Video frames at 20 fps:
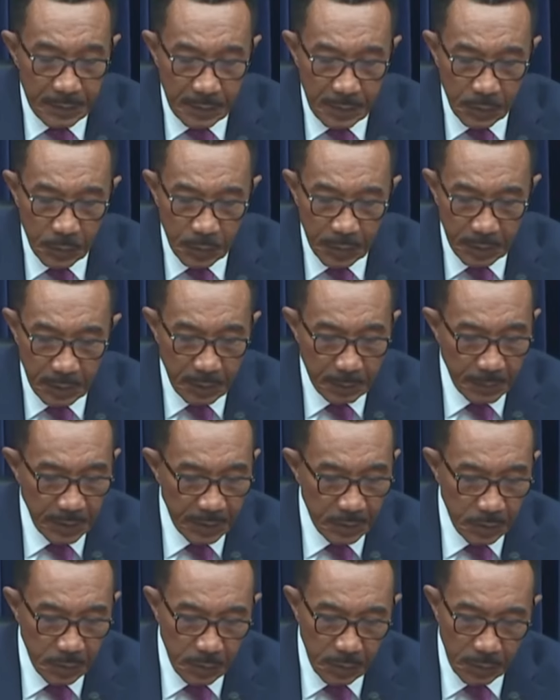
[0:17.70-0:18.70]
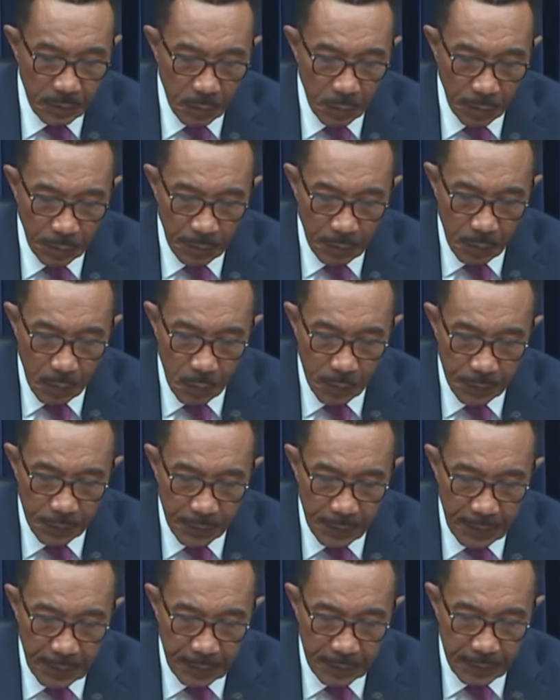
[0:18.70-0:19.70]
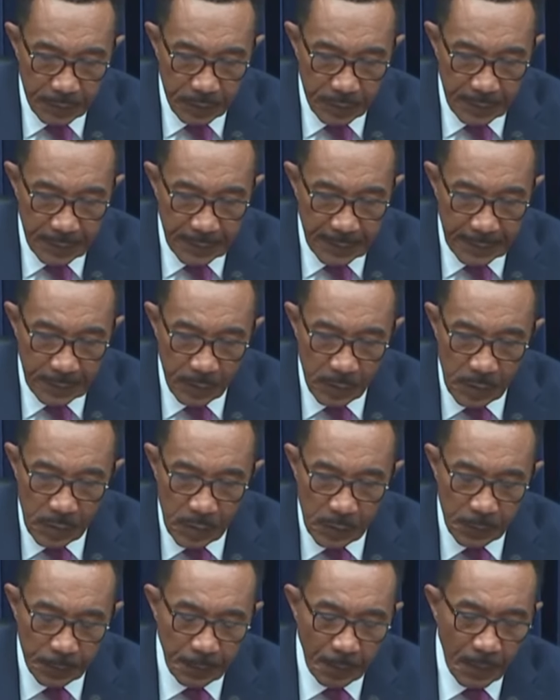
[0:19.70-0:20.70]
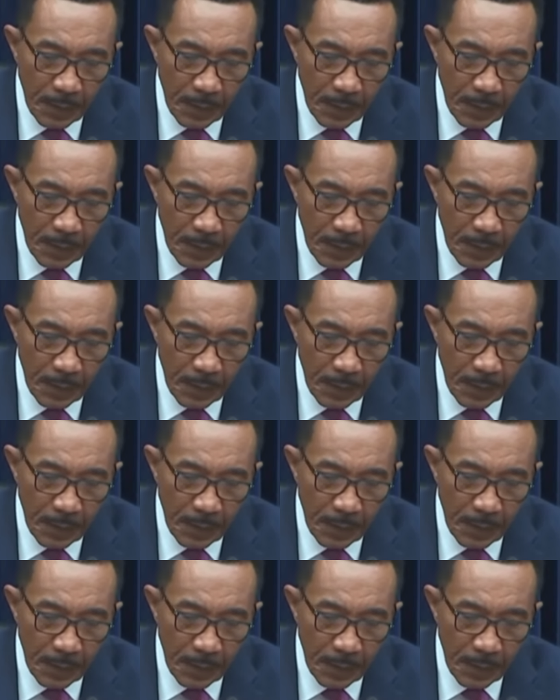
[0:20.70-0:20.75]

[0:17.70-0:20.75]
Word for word: and I want to commend you on the work over at GAO.